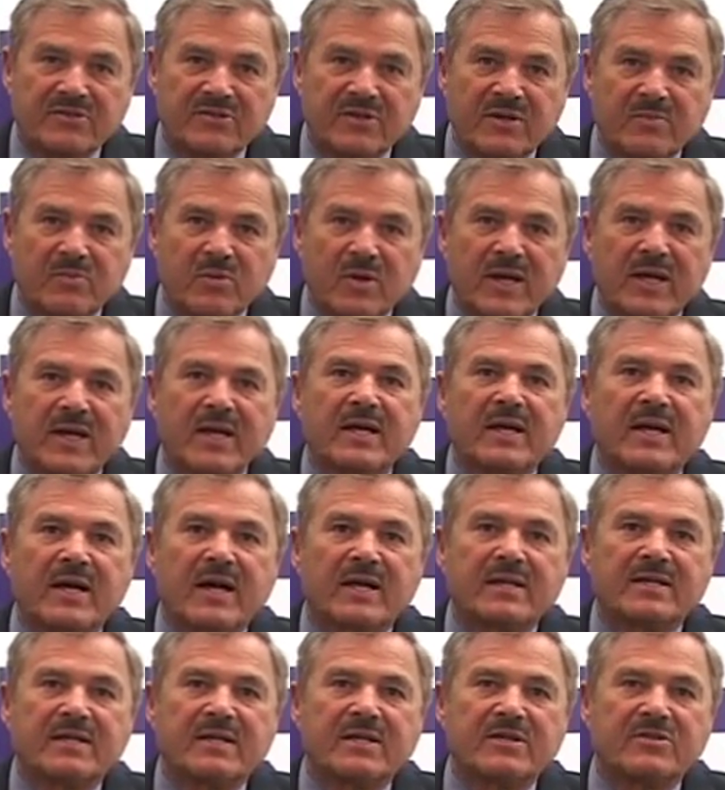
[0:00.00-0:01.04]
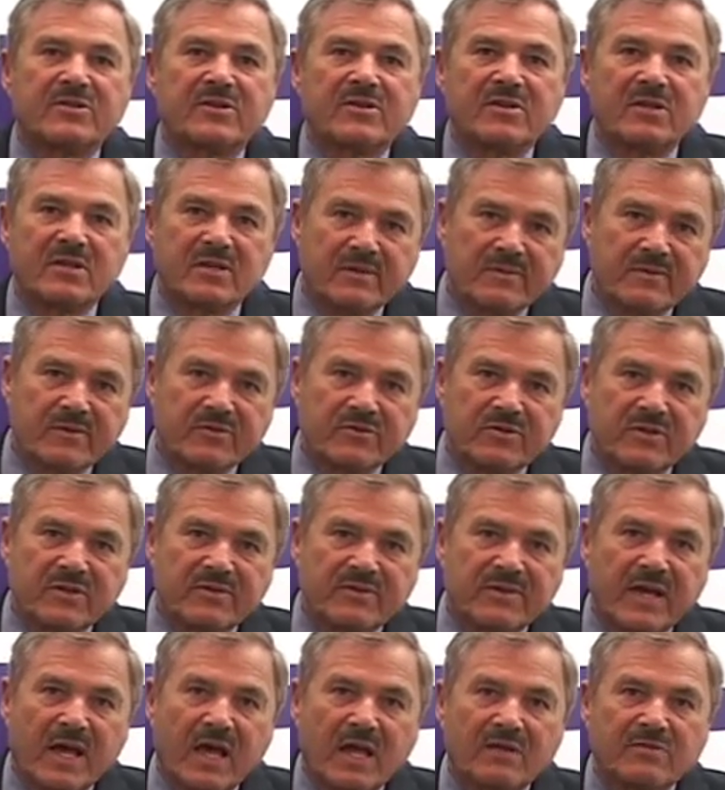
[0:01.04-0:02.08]
Zimring. I teach at the University
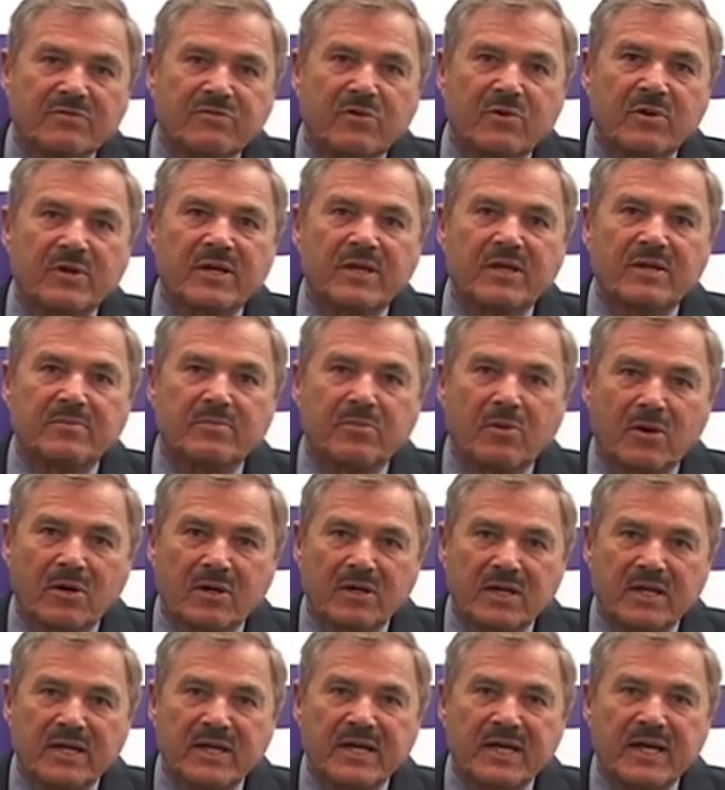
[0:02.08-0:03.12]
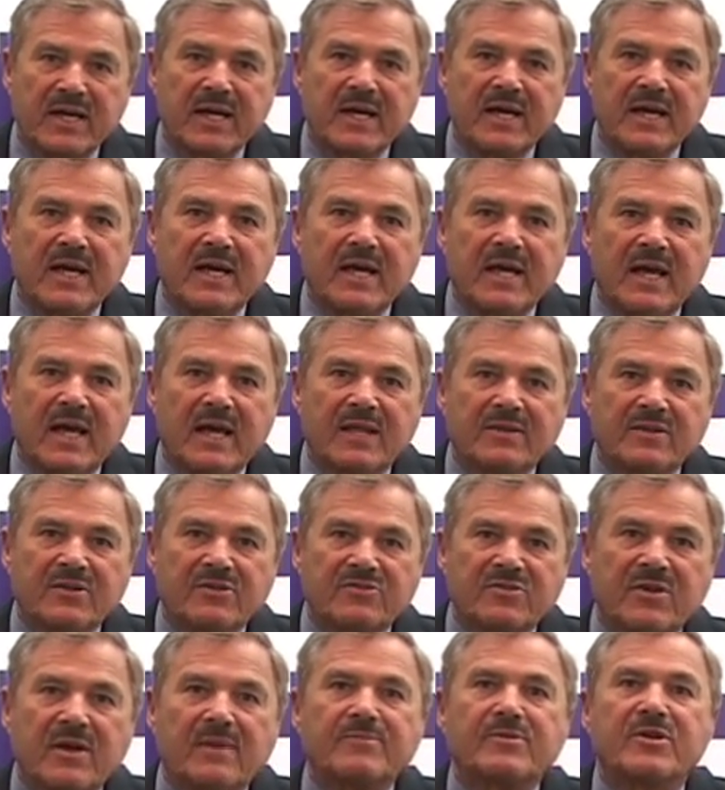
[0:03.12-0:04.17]
of California at Berkeley, and the
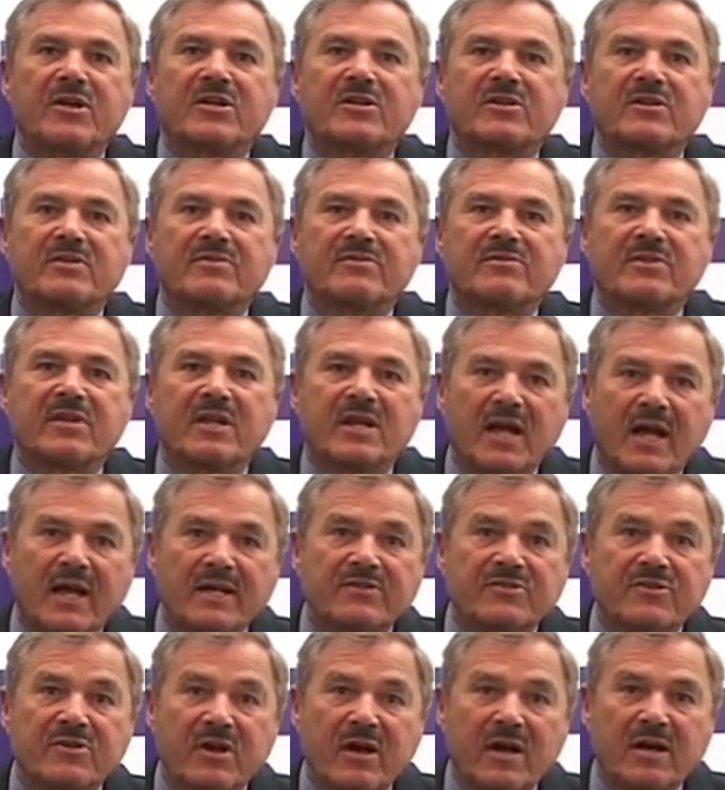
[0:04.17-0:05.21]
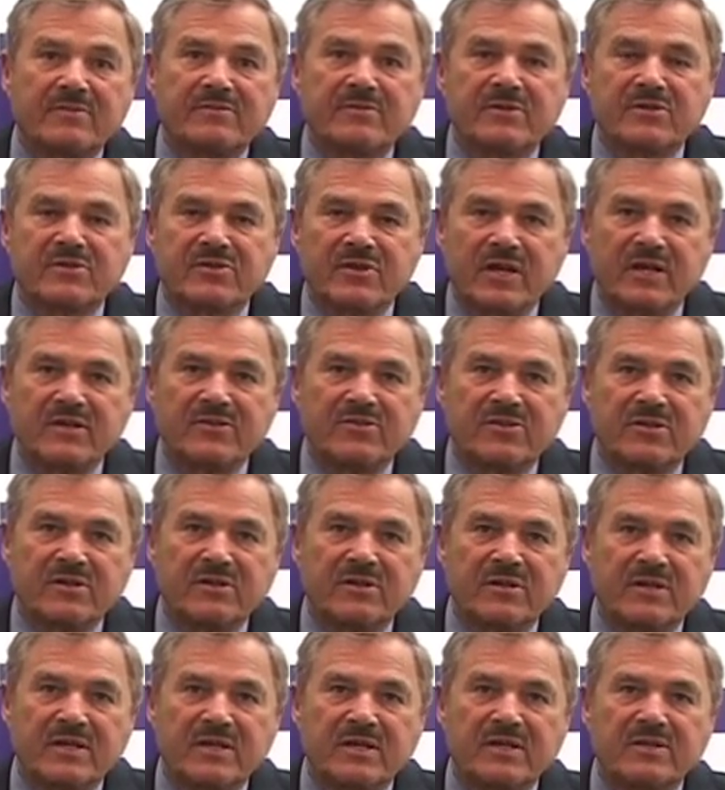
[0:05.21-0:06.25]
subject of tonight's
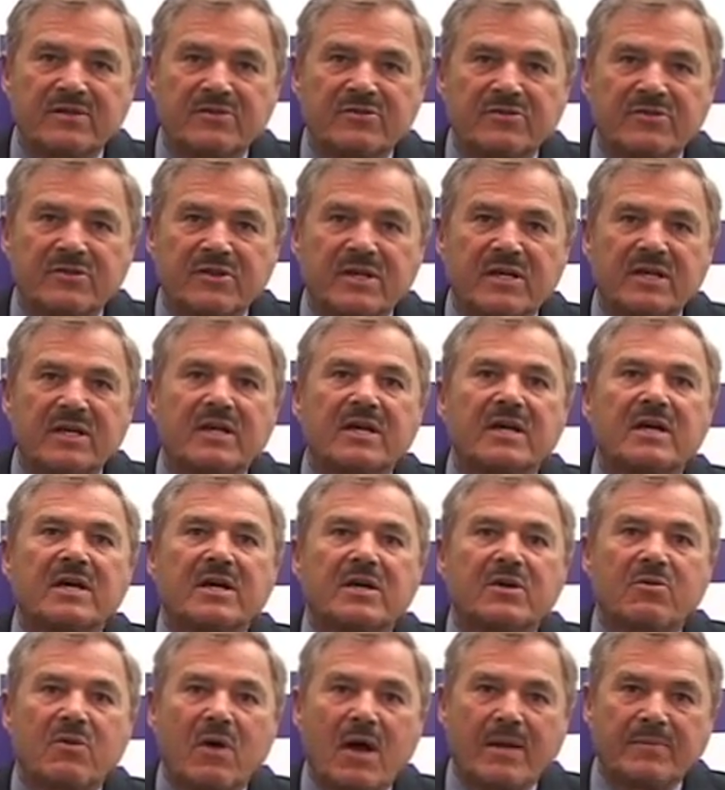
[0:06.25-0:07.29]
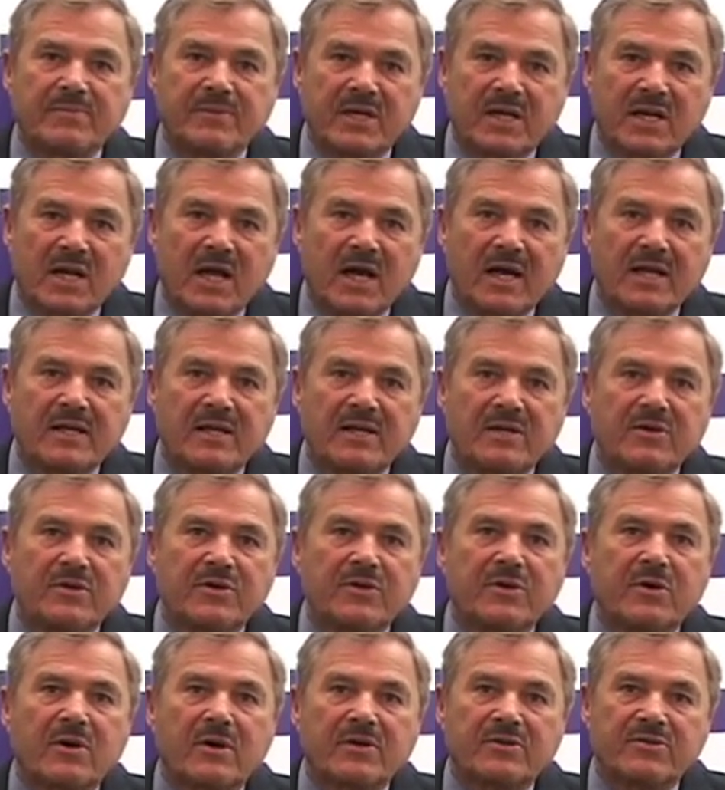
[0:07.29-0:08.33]
conversation is the crime decline in
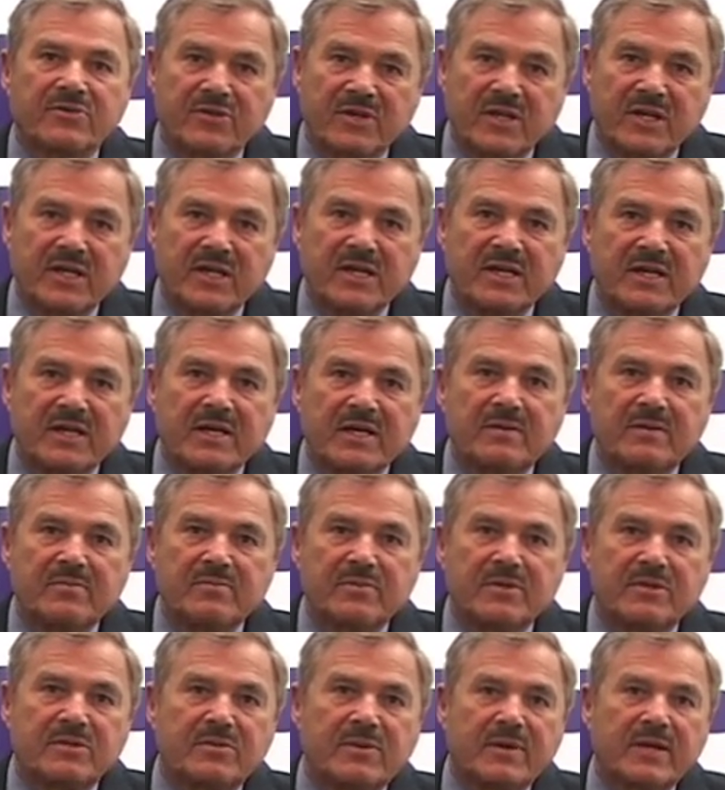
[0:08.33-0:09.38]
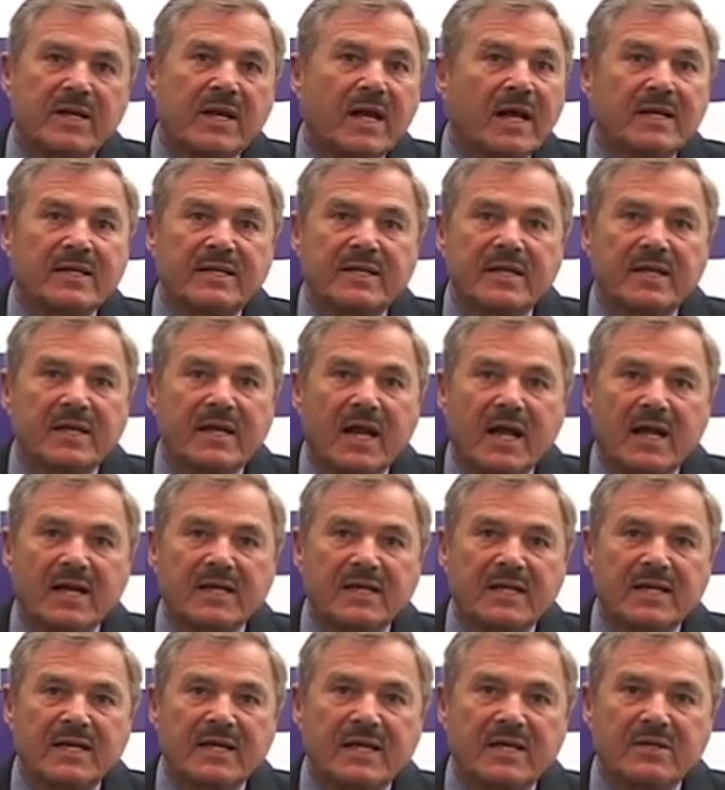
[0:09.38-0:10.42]
New York City between
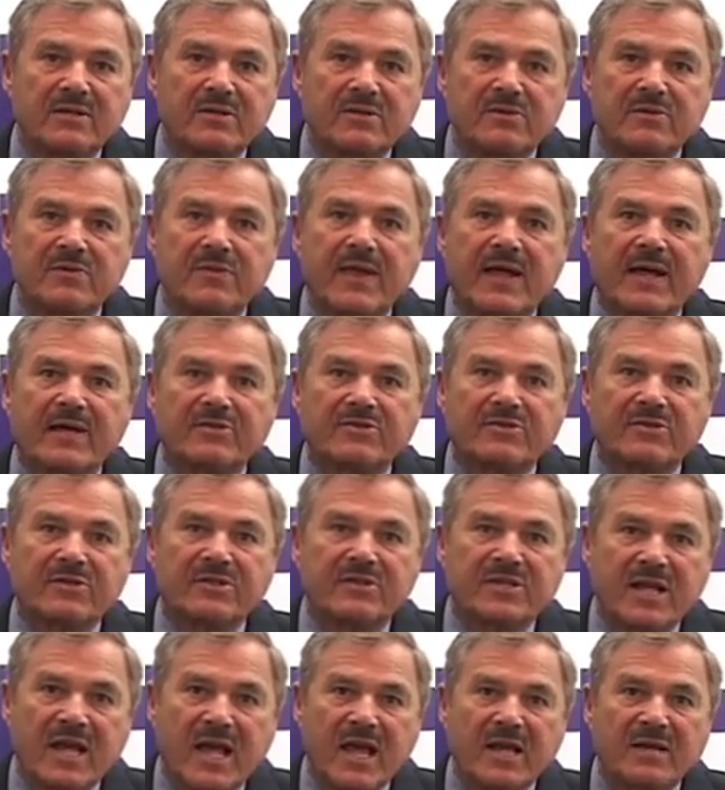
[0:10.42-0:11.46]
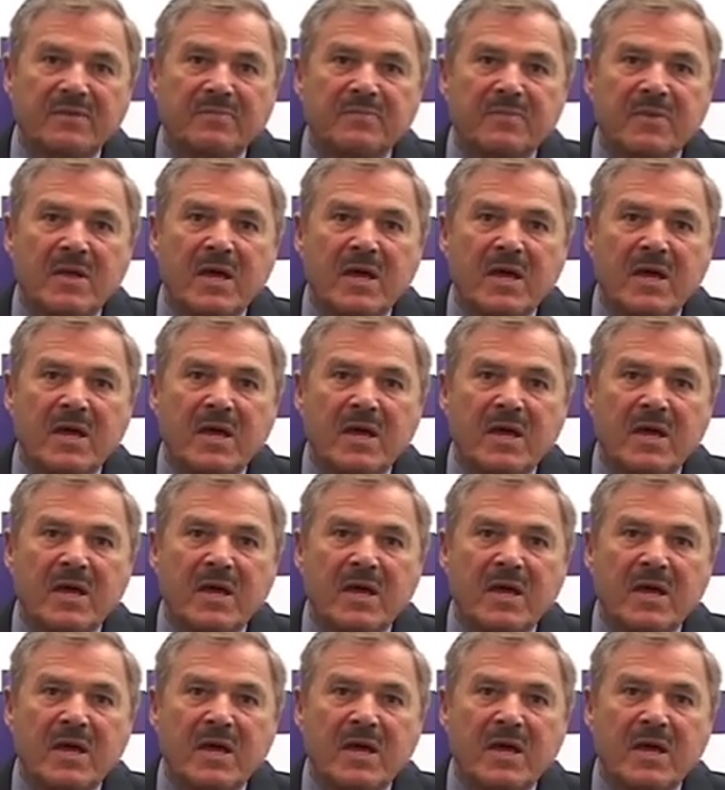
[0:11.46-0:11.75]
1990 and 2010